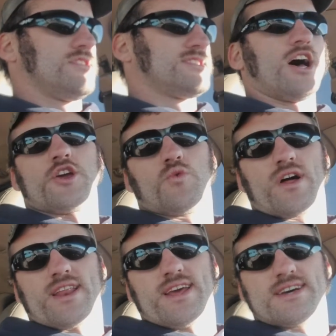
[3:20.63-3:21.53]
tell you
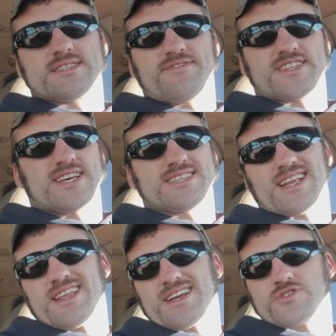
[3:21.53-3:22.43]
what it is. If it says
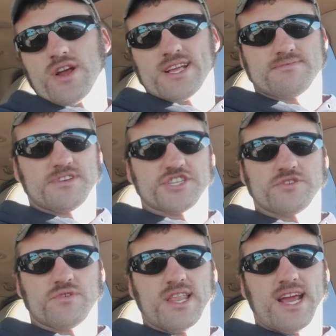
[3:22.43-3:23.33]
anything
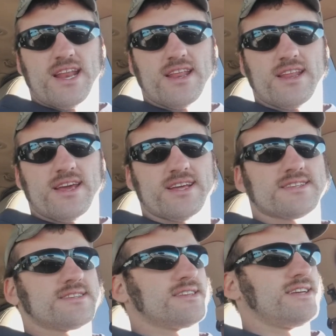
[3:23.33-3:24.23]
transmission related,
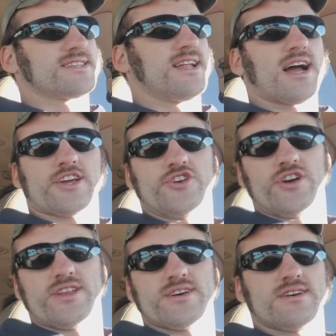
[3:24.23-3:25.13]
it's not
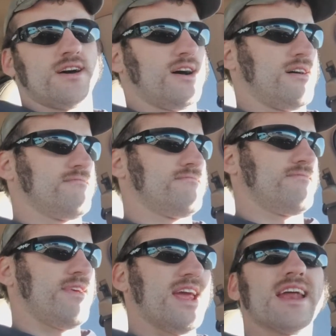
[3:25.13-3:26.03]
good.
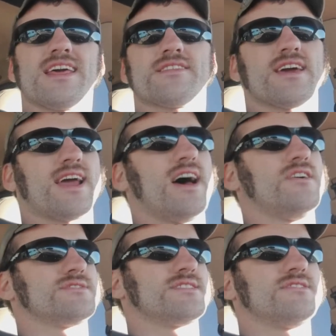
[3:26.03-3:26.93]
Anything
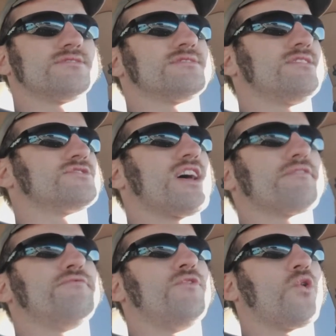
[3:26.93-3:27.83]
else, there's
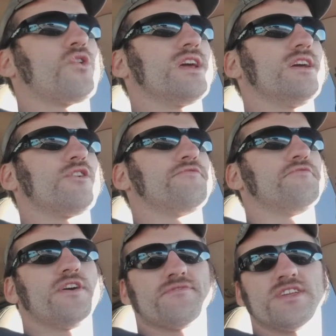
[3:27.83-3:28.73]
like 40 or
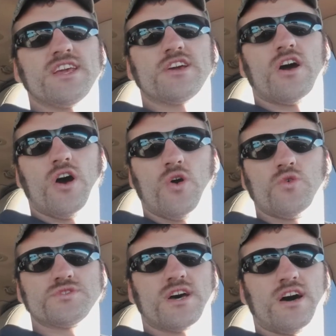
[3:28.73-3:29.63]
50
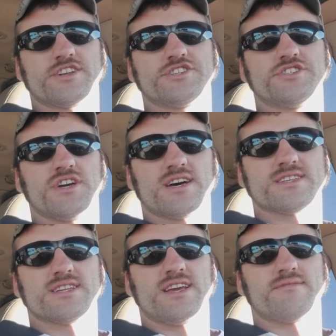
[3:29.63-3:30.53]
codes on
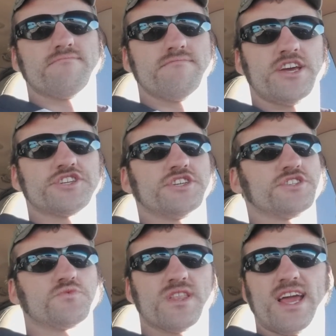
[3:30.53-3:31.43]
just
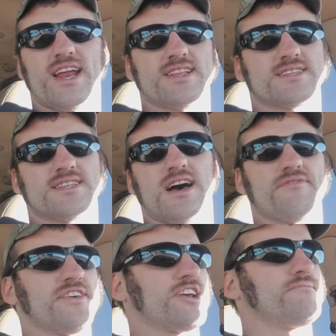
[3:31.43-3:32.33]
emissions related
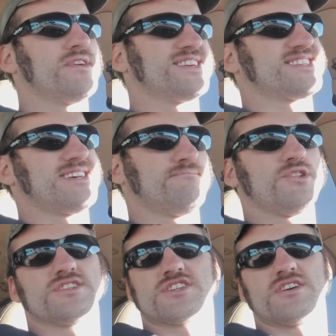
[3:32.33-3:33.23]
stuff that could be as
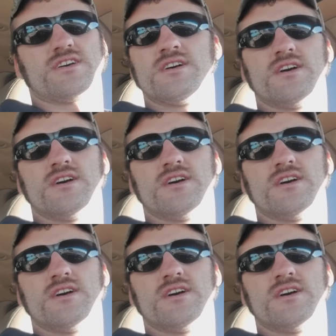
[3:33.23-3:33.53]
simple as a